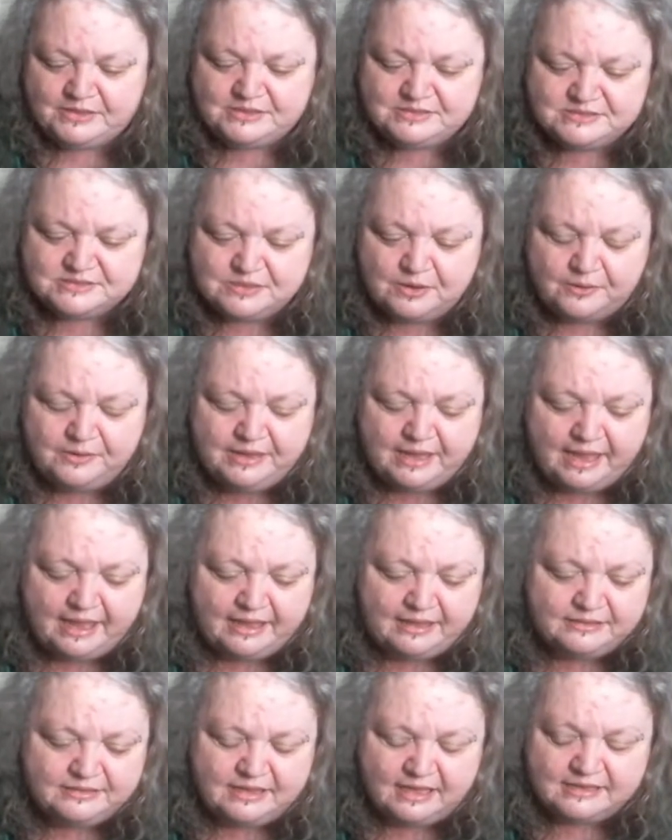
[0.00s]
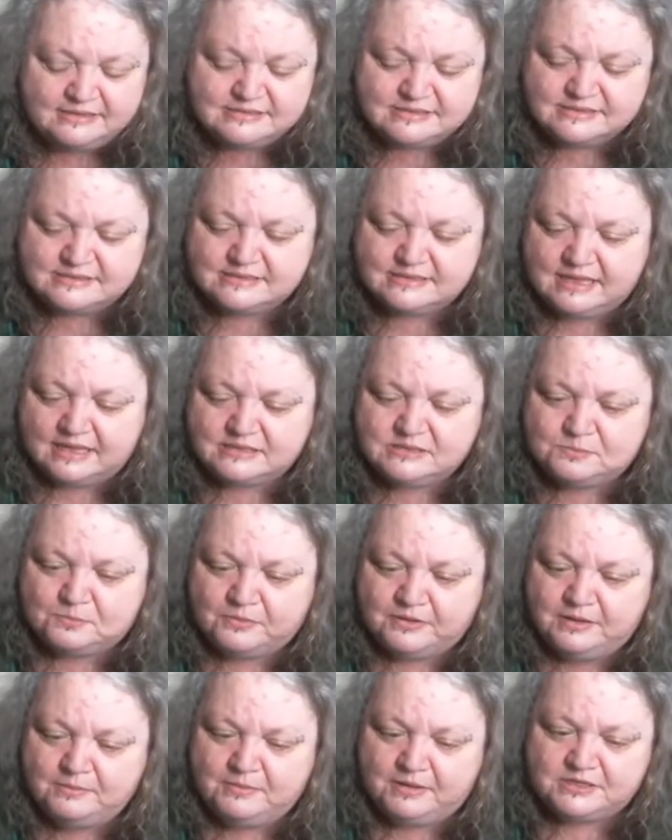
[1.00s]
So, yeah, that's
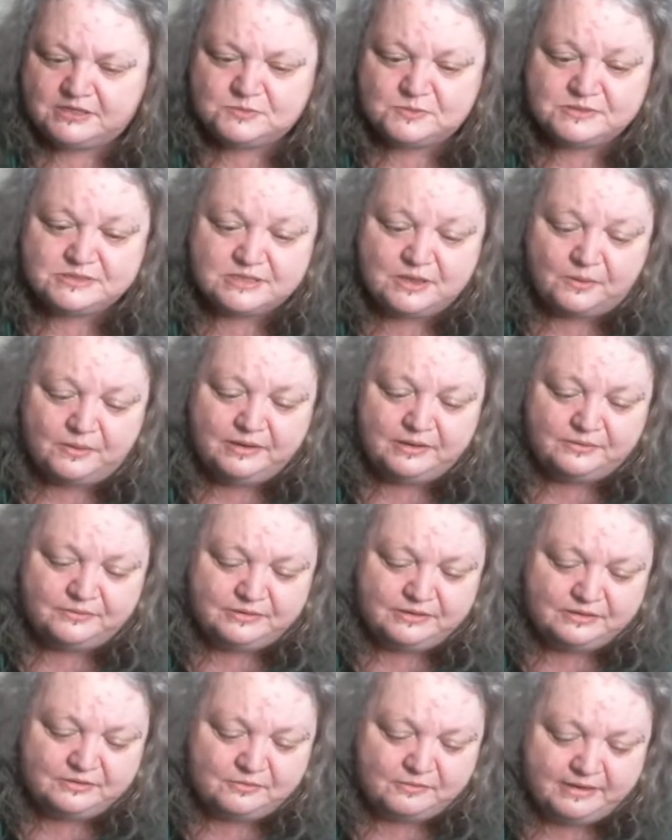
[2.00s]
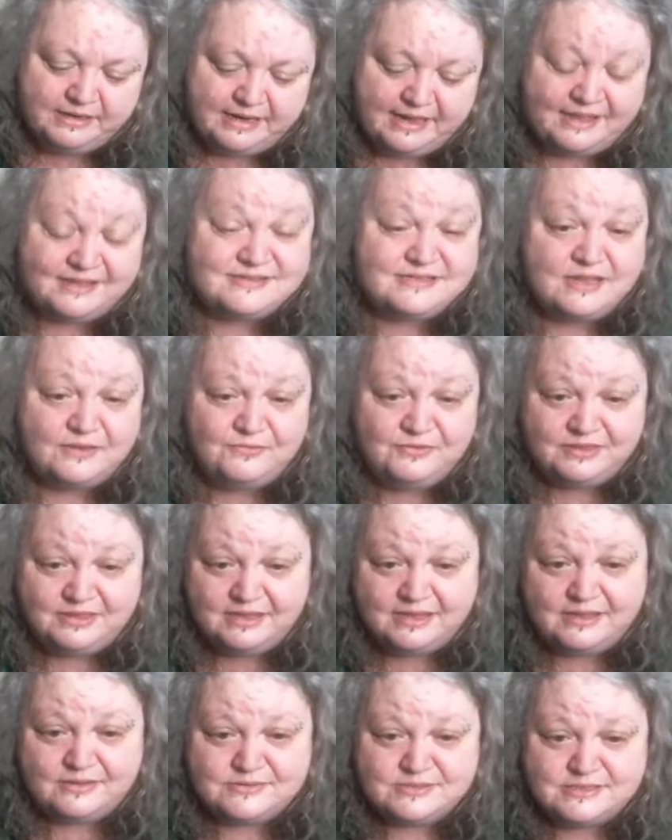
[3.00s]
pretty much what's going on in the greenhouse.
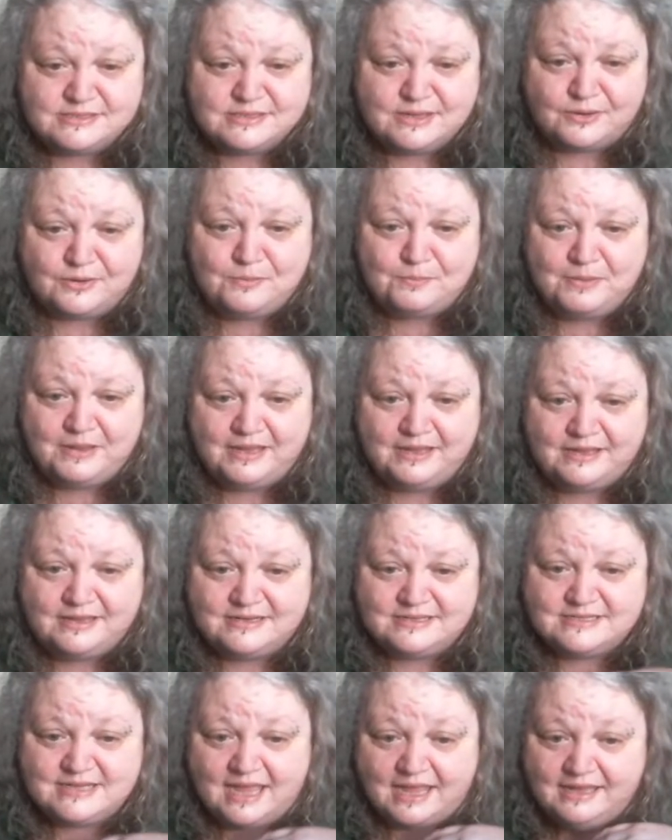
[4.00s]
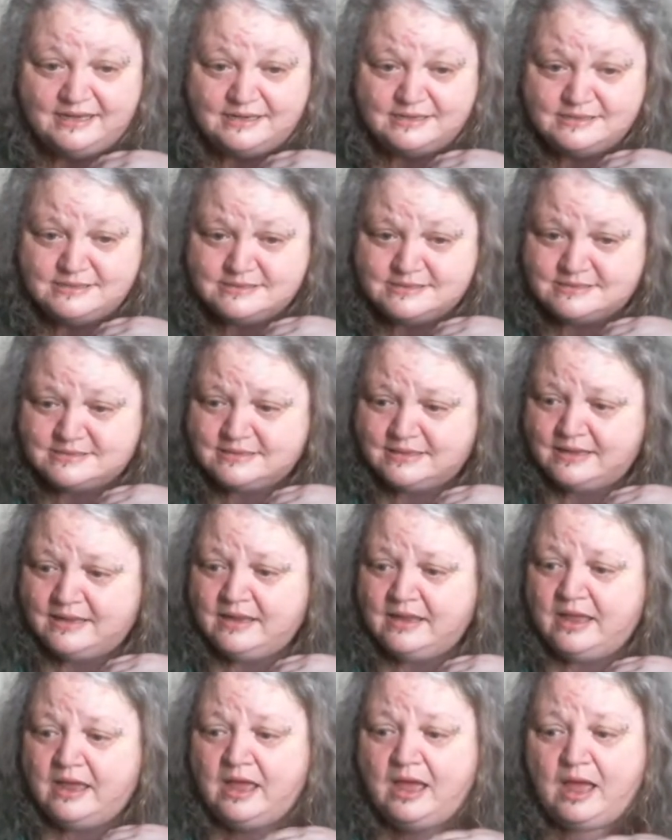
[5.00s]
Everything else is going to be in containers
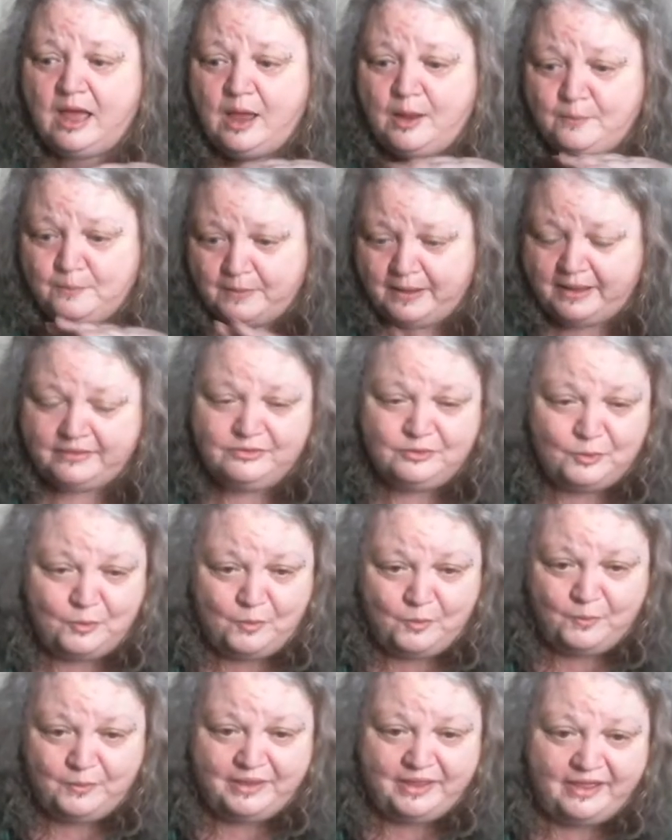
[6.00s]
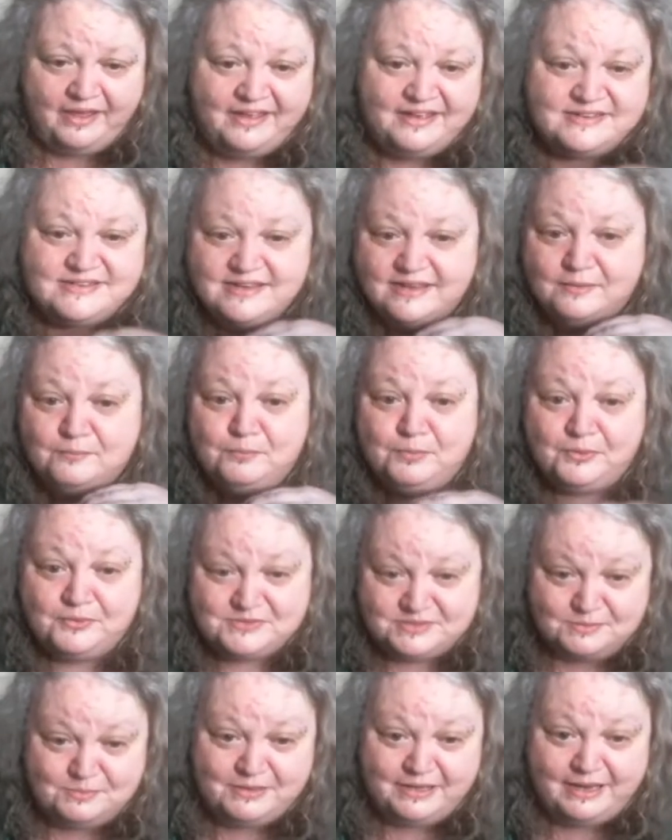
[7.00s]
around the courtyard,
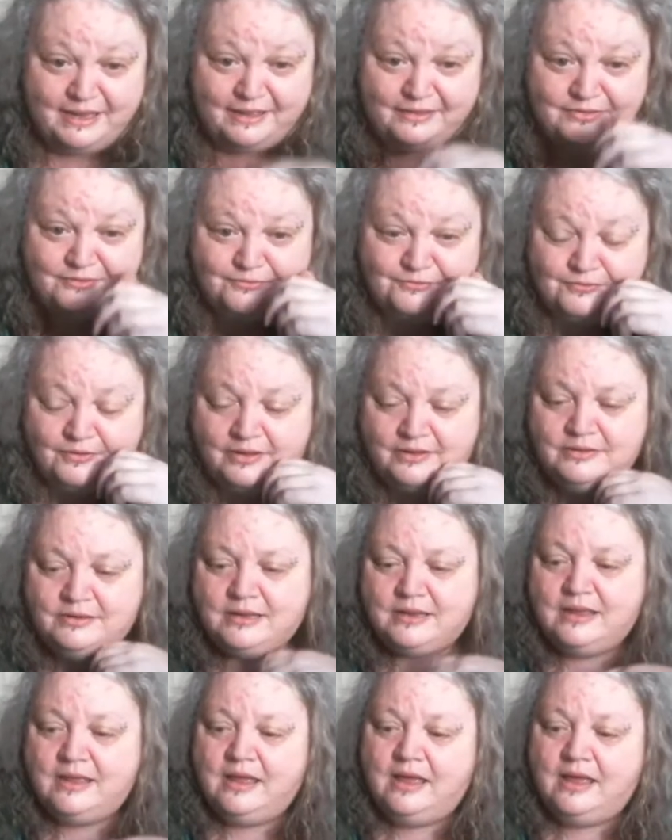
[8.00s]
possibly out the front.